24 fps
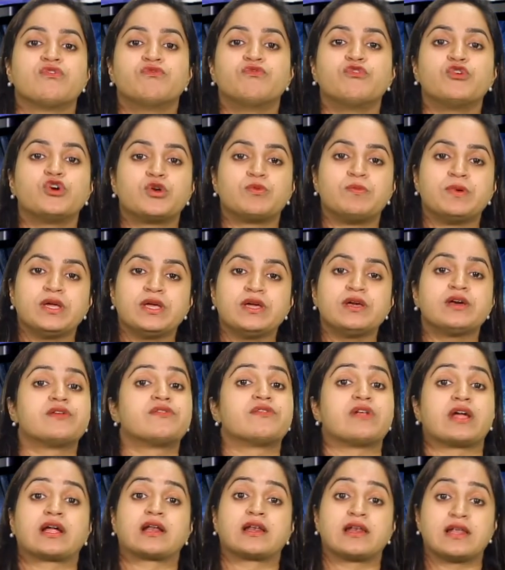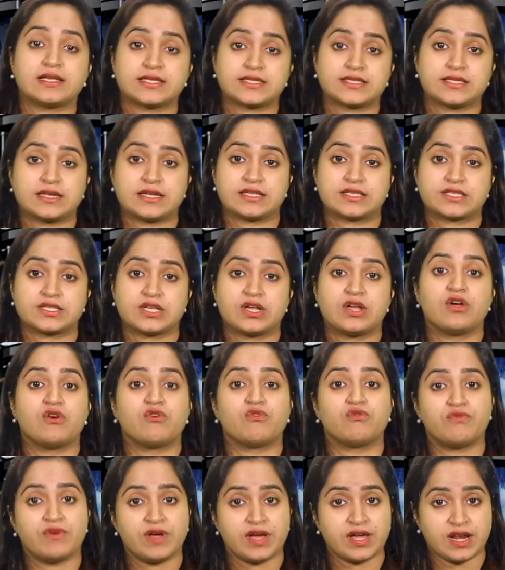would be recklessness,
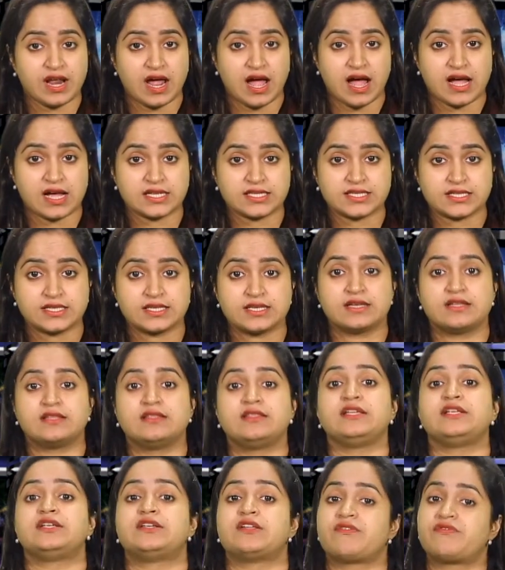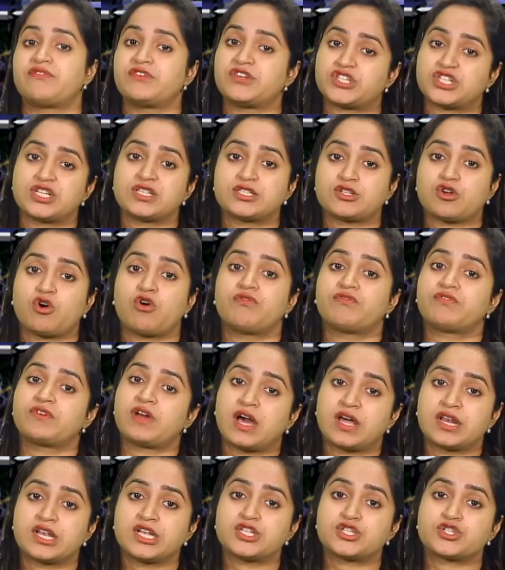whereas the deficient of
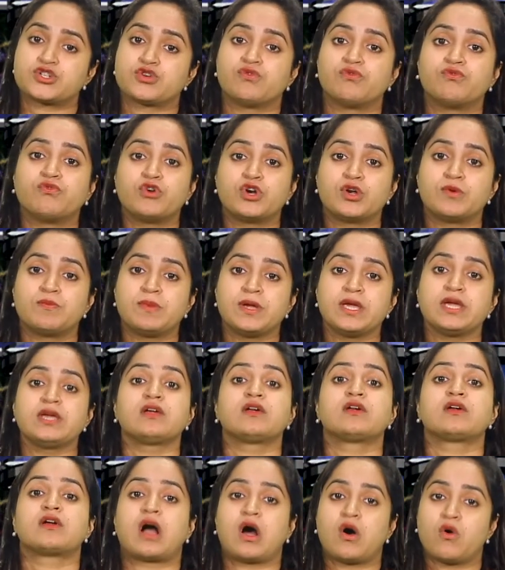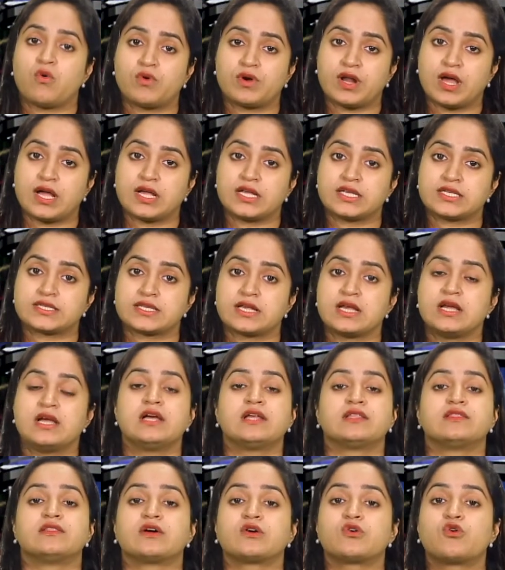courage would be cowardice.
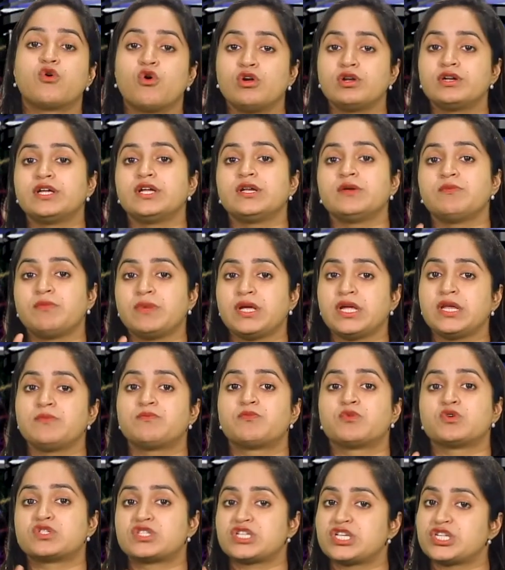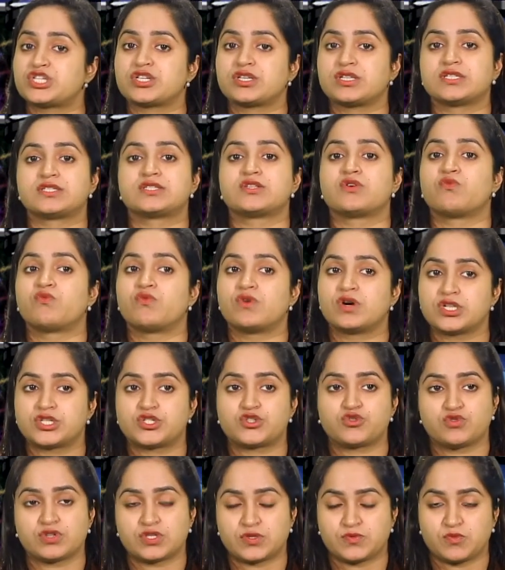The golden mean position is the
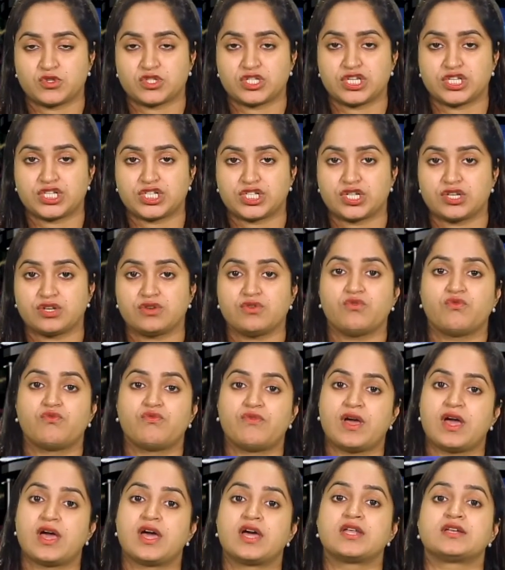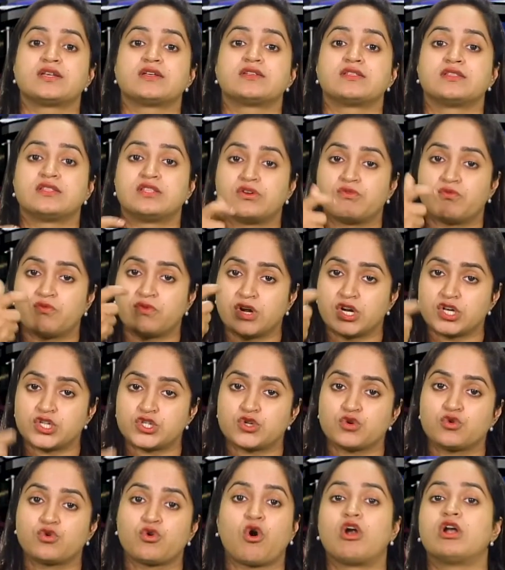virtuous position where the
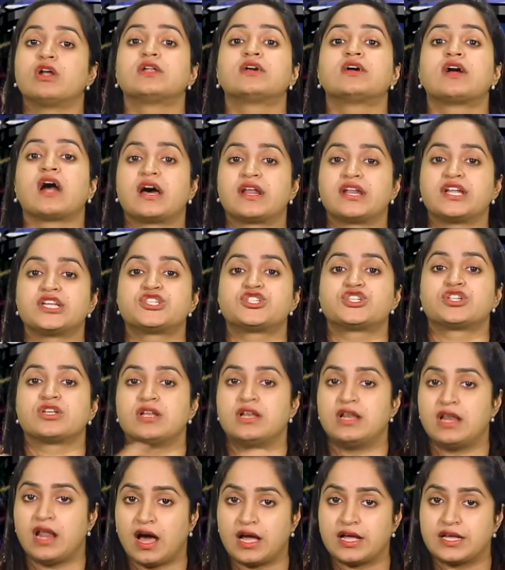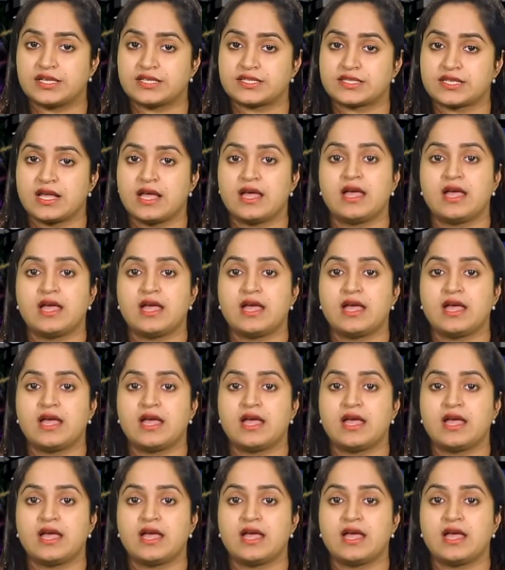virtue called courage lies,